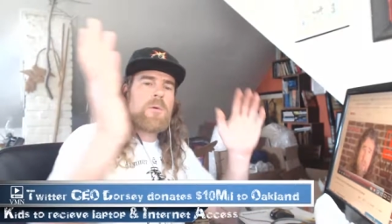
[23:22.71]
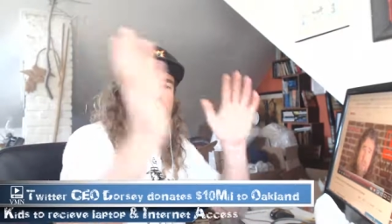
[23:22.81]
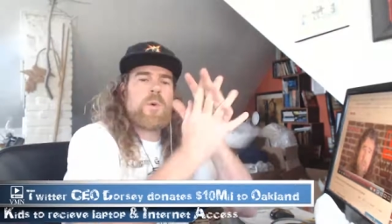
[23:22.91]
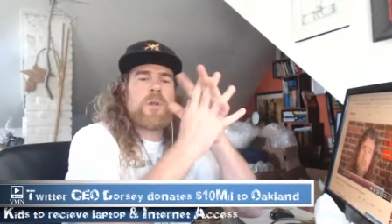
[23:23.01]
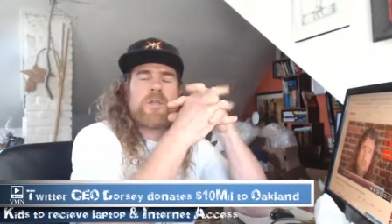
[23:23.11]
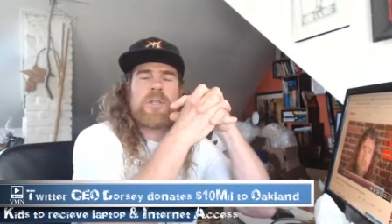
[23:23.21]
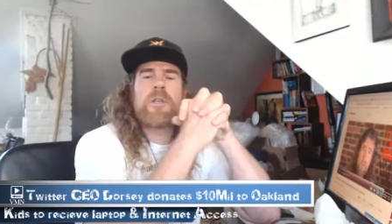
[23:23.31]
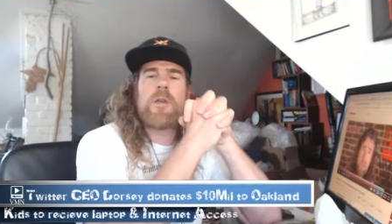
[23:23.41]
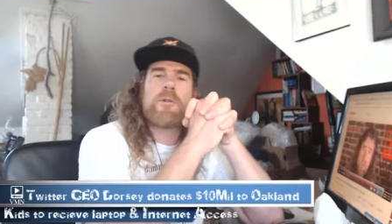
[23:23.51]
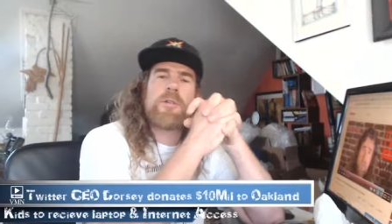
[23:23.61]
Twitter C
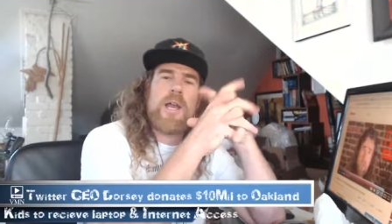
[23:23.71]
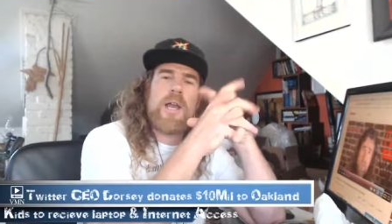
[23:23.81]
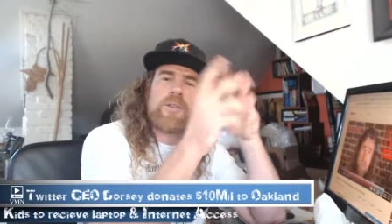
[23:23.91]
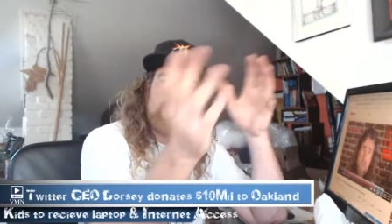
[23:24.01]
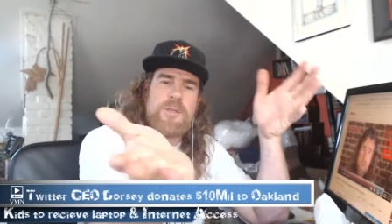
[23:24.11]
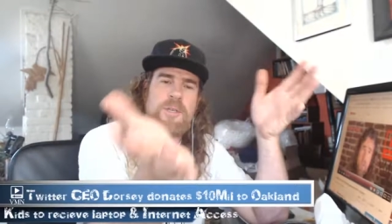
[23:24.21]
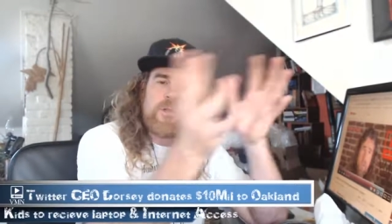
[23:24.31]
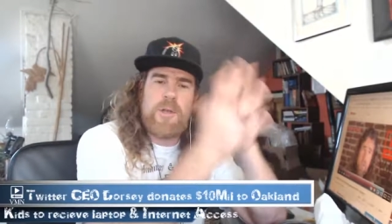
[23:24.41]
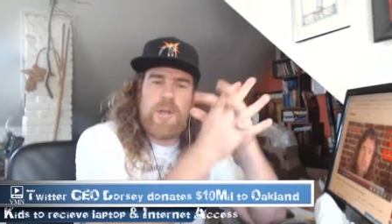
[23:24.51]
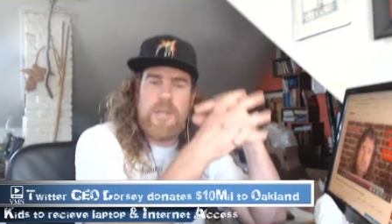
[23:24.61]
E O Jack Dorsey is
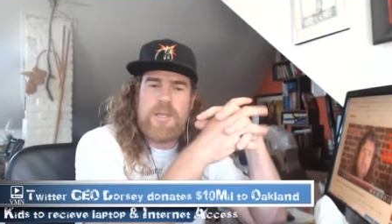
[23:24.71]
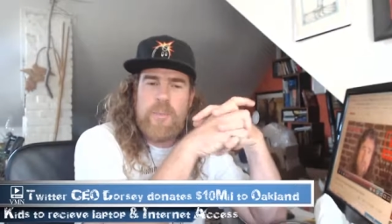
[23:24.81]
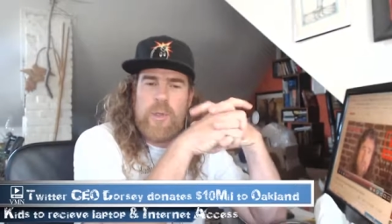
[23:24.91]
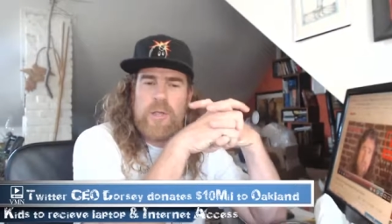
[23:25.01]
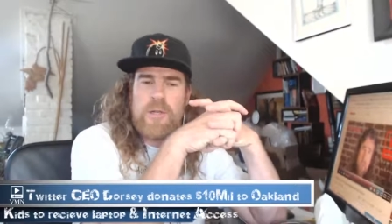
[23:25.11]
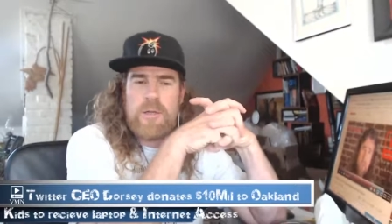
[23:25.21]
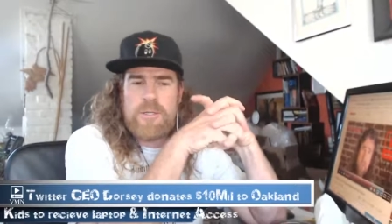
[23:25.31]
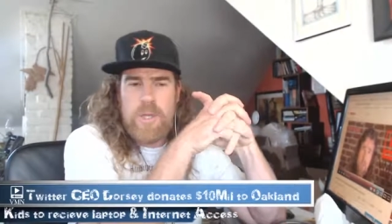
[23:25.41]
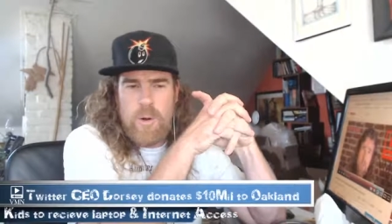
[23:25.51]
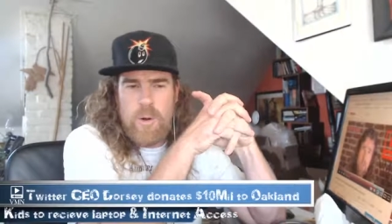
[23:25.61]
donating ten million dollars
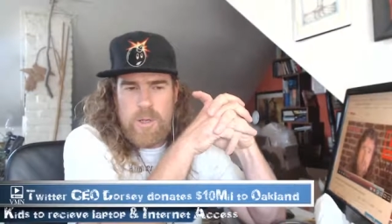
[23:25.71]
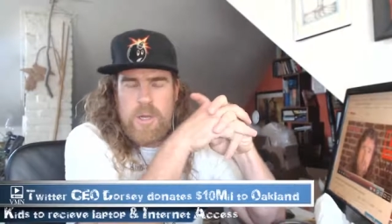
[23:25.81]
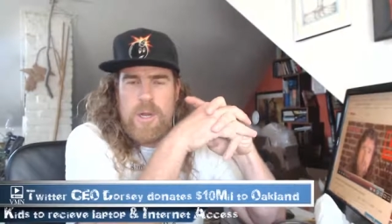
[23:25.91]
to Oakland,